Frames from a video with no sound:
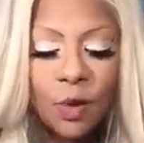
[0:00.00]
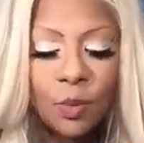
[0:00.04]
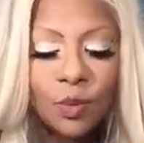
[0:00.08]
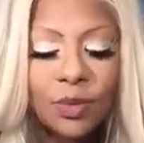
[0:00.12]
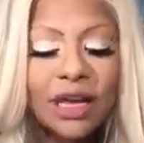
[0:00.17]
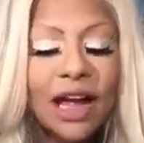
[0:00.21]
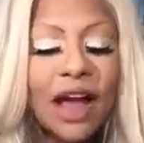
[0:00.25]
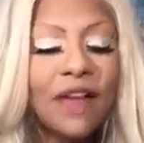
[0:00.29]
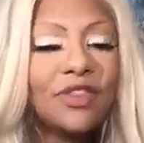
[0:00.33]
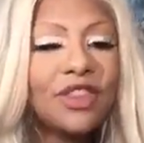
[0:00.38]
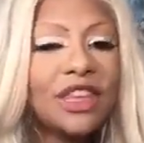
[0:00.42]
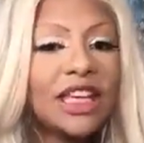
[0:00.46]

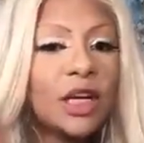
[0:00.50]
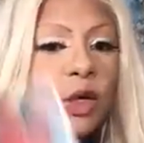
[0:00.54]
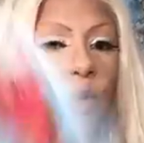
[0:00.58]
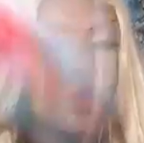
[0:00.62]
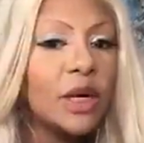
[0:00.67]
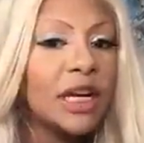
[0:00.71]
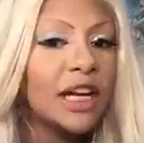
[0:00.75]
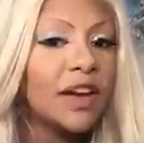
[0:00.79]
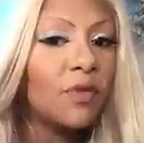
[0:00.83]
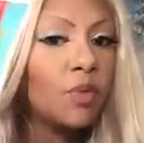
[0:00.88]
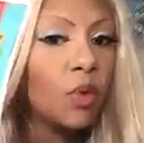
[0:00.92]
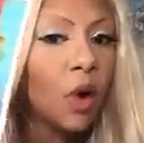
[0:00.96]
We got the
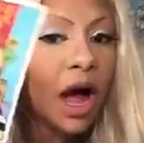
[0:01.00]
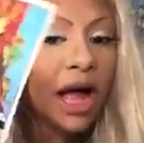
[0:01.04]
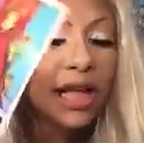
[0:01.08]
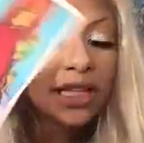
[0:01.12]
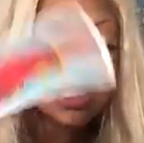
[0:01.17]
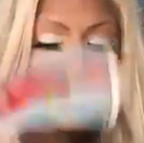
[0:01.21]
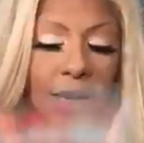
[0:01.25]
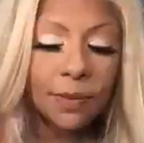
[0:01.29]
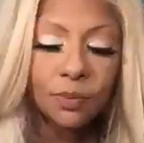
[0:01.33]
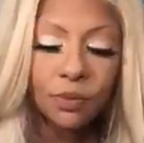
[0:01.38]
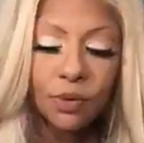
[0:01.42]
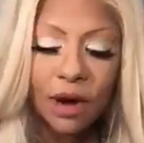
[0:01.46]
Queen of
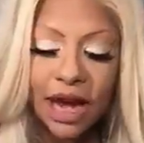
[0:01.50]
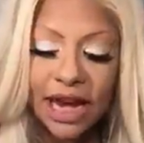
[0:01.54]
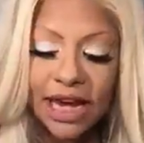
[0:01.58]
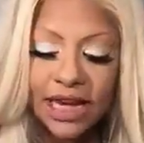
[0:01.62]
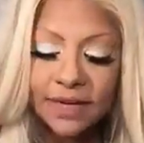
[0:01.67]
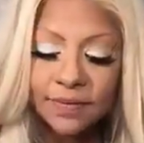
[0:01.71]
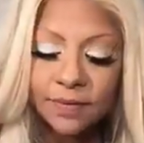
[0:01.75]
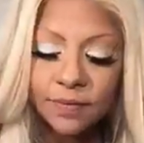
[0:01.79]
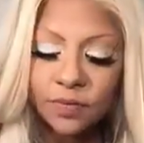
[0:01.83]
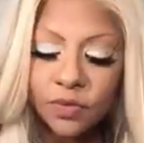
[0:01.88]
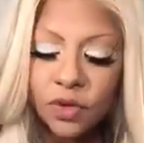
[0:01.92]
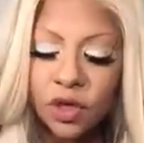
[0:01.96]
Wands
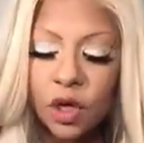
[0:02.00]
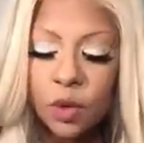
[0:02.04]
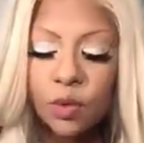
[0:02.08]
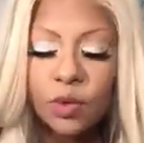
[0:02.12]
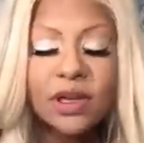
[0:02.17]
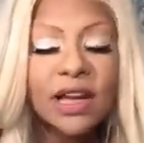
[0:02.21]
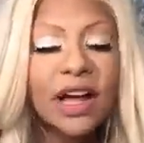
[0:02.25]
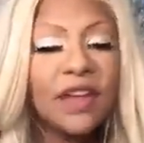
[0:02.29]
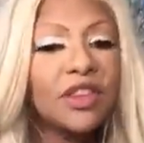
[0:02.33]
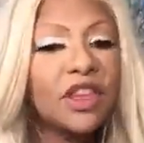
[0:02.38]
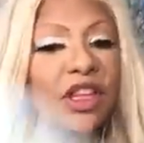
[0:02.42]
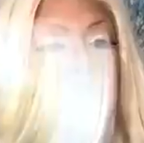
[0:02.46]
upright.
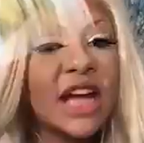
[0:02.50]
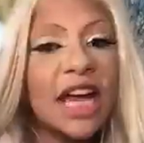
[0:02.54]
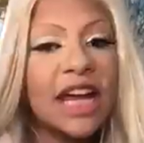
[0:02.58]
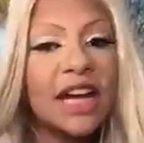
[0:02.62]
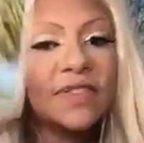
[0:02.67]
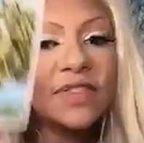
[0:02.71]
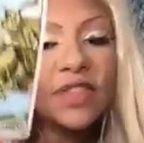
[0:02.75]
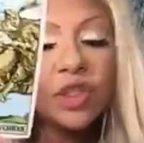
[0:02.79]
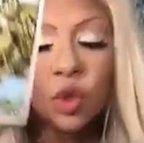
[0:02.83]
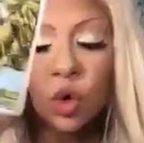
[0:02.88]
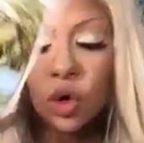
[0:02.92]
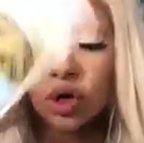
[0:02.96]
We got the Knight
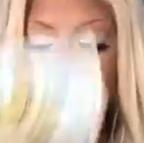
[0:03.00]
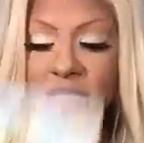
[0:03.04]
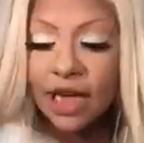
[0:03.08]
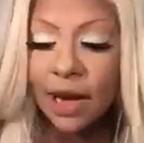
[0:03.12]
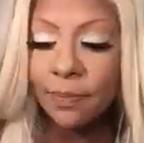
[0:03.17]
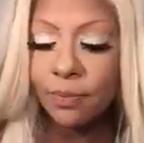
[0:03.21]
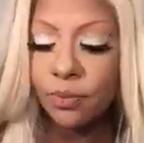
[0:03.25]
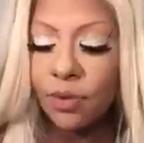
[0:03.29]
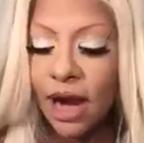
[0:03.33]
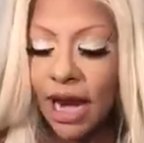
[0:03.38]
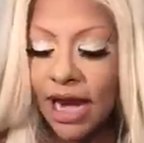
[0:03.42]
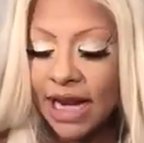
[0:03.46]
of Swords
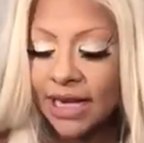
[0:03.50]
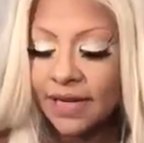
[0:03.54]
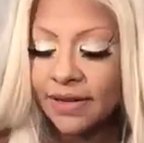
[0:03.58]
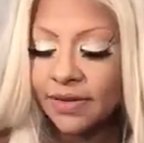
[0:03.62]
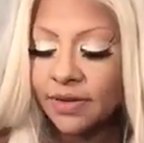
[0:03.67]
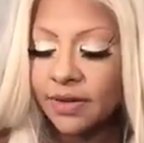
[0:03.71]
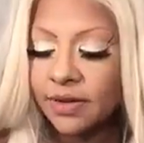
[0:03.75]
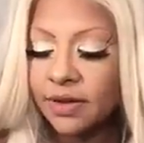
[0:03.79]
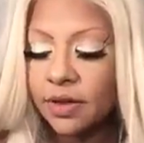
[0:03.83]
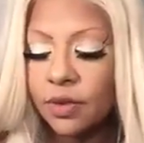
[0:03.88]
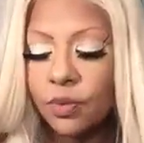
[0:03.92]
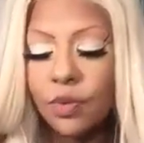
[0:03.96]
upright.
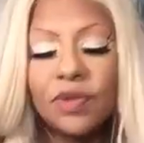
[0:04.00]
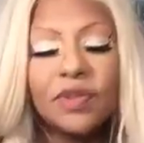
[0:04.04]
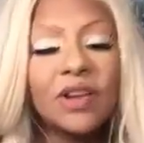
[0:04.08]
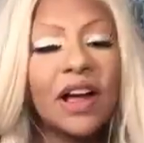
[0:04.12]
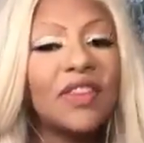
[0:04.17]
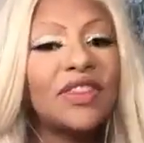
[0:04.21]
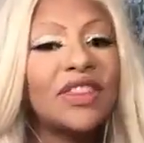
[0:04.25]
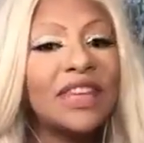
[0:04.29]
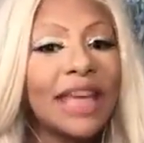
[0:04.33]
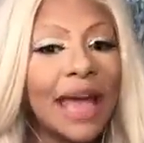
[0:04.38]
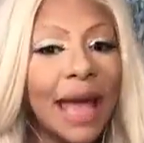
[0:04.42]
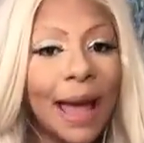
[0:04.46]
We've
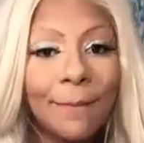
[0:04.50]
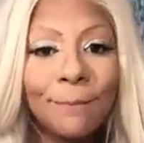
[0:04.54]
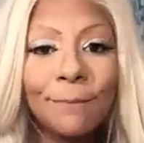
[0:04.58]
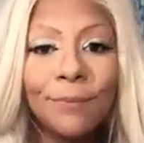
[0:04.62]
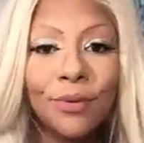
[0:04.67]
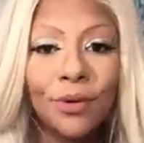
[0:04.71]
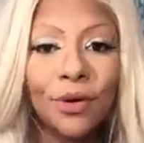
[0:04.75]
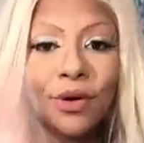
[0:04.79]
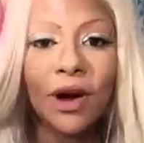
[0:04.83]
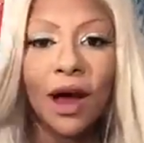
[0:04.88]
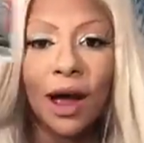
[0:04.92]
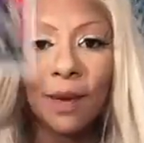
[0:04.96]
got the
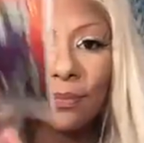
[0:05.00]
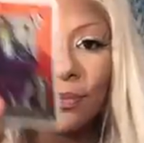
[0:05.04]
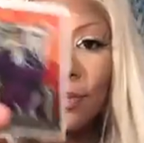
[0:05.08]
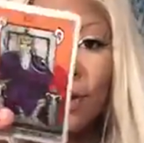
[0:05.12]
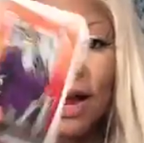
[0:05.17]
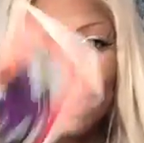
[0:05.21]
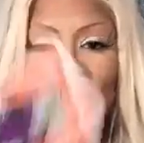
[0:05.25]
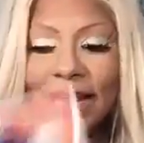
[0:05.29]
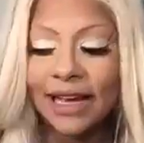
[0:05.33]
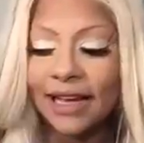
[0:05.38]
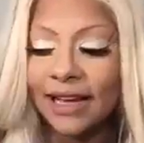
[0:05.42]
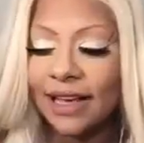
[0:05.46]
Emperor
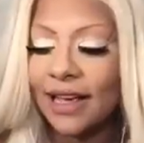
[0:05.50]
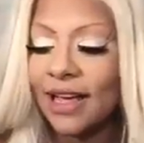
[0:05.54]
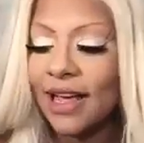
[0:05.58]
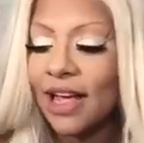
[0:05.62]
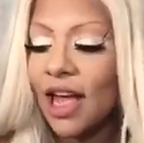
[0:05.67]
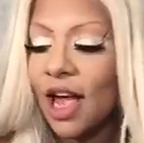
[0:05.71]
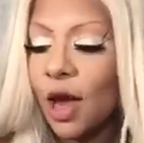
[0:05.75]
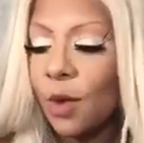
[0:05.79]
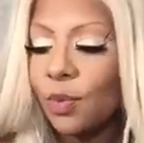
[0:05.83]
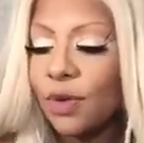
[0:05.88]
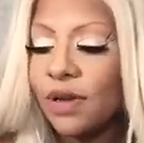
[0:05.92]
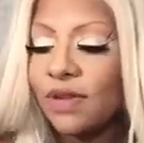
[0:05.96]
upright.
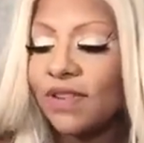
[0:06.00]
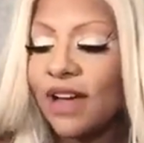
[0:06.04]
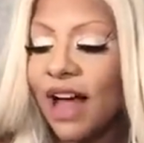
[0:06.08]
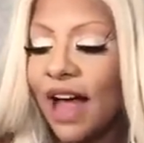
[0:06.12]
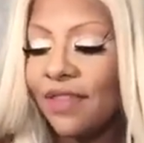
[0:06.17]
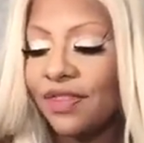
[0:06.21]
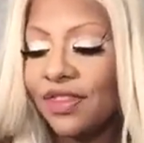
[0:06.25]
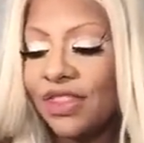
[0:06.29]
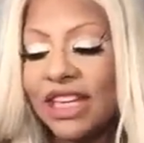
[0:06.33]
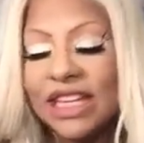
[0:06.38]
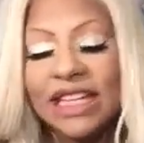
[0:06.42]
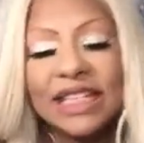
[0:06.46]
We've
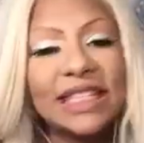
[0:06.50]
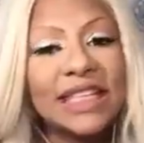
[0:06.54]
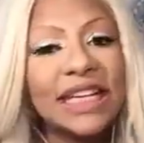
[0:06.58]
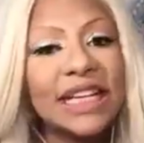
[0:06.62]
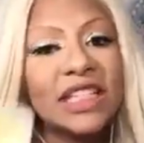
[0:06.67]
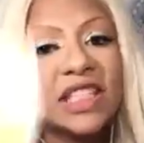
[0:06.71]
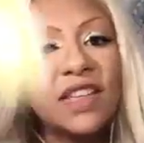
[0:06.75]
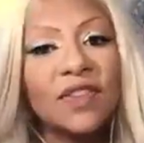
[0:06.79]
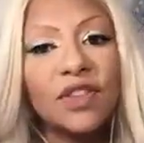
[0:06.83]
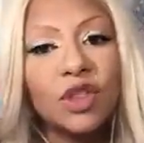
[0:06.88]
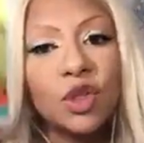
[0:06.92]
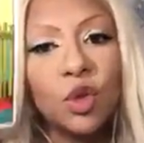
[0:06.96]
got the
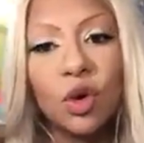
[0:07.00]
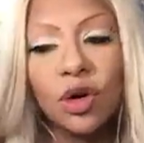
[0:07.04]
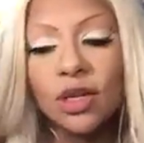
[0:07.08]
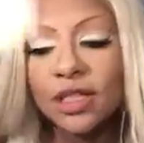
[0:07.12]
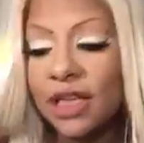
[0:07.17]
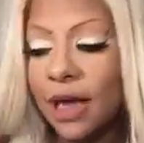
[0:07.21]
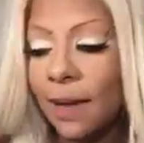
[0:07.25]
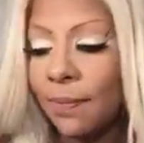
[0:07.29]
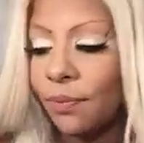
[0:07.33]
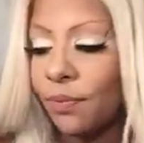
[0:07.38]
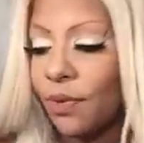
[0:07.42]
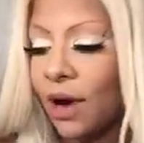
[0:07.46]
Six of
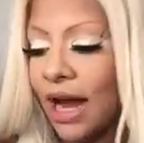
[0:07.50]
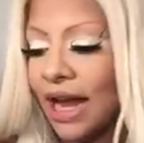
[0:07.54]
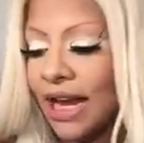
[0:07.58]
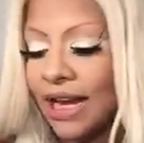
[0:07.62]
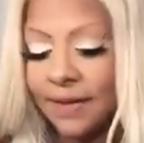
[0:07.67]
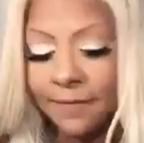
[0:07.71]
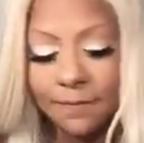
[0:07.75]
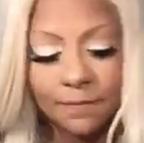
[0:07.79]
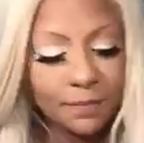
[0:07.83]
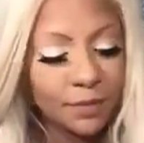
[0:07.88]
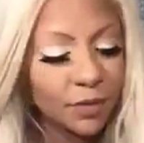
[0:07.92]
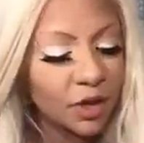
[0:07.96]
Swords
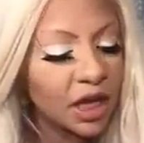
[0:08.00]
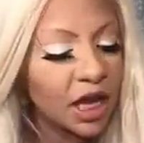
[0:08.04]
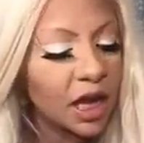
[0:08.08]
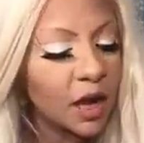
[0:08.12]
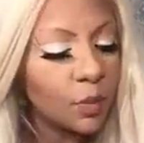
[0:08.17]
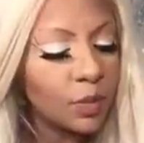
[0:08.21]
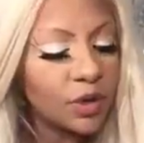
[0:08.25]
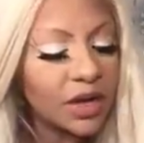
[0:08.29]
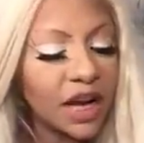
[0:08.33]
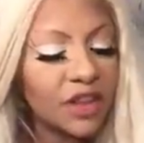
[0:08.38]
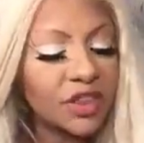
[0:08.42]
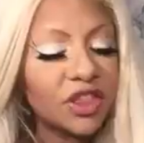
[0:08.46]
upright.
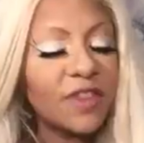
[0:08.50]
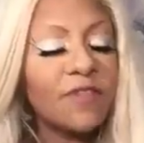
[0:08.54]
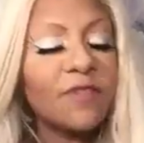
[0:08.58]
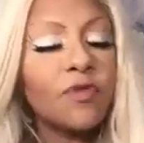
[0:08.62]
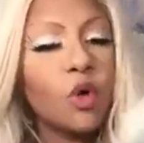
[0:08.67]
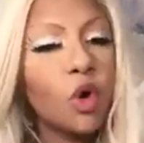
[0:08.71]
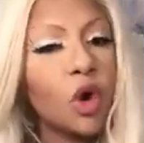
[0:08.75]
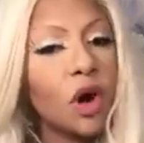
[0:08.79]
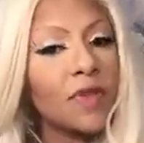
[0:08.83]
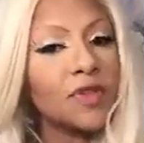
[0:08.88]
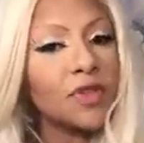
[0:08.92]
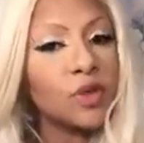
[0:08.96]
We got the
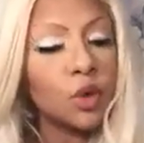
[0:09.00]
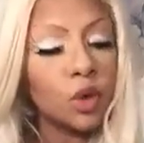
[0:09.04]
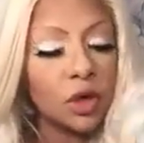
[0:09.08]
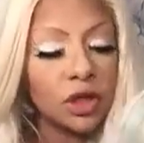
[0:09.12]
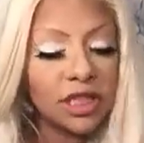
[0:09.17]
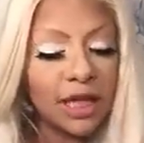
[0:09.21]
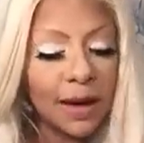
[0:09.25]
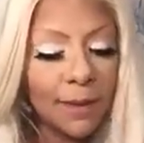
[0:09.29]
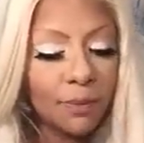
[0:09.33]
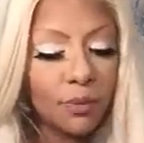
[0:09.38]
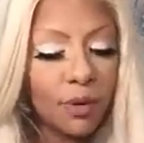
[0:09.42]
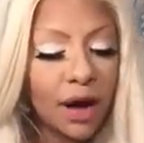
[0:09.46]
Four of
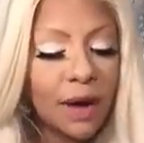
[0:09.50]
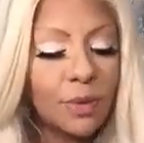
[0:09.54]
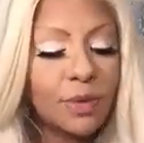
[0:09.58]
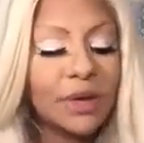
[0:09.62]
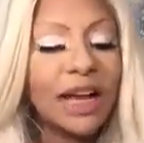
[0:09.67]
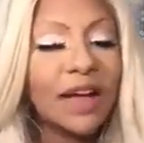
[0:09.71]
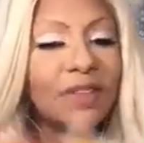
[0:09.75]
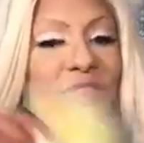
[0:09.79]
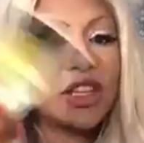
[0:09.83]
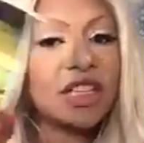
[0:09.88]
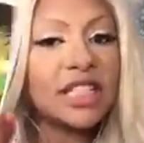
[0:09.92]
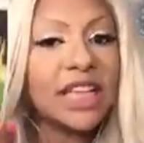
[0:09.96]
Swords upright. We
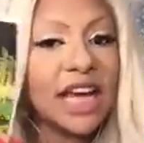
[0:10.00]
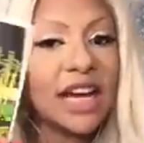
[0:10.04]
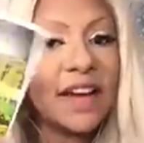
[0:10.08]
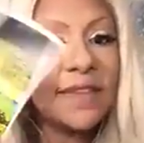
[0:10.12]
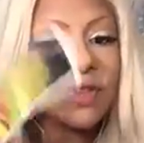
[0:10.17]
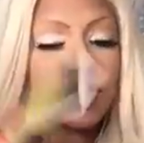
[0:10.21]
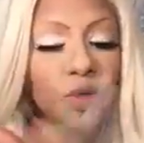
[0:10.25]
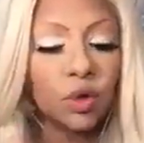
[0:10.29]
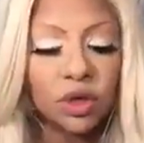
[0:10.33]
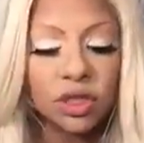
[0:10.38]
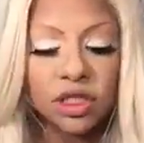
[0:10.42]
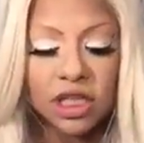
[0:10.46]
got the Ten
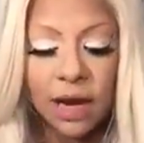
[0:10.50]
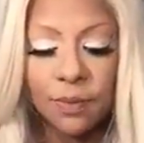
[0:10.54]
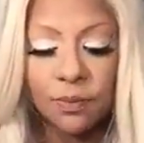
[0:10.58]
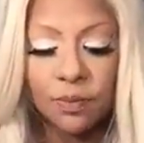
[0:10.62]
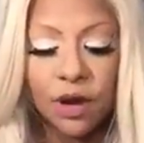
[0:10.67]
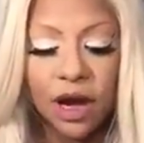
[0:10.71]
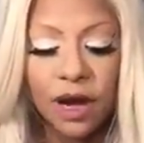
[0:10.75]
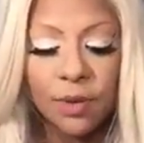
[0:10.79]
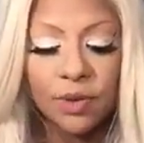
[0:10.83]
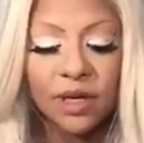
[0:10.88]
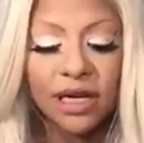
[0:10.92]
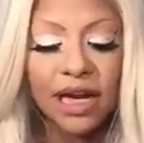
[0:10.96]
of Swords
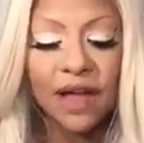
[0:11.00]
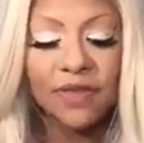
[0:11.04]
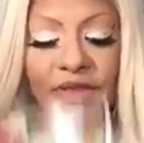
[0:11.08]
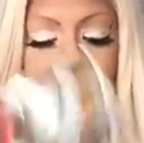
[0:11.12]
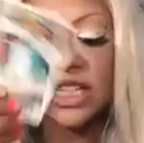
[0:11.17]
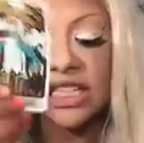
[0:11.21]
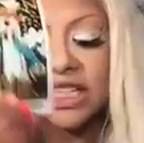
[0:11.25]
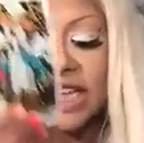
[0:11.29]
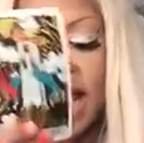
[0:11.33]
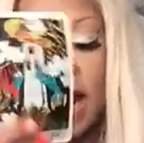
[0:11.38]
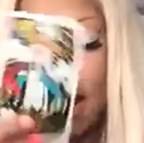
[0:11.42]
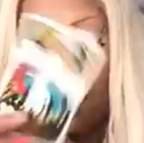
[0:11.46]
upright. We got
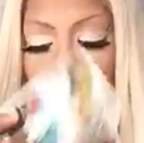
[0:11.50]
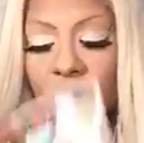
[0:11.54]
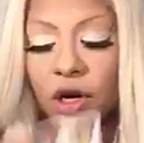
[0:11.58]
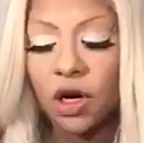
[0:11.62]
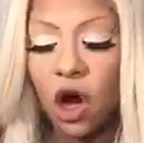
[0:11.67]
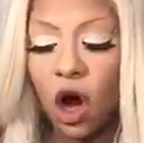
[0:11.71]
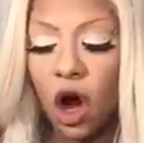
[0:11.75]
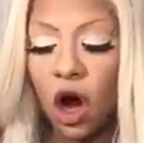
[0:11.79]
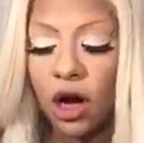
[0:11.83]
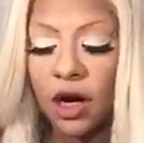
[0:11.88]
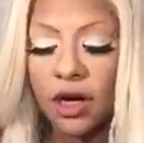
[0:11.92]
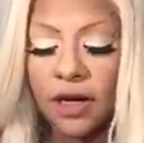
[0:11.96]
the Tower
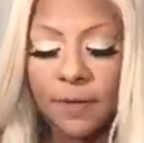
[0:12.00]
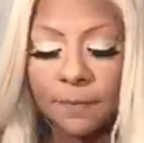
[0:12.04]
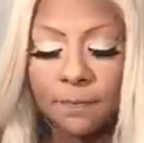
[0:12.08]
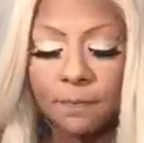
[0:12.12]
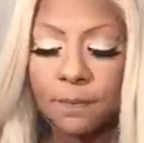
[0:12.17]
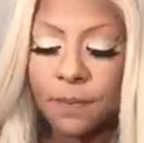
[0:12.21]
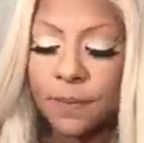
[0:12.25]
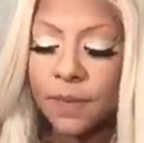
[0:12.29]
card.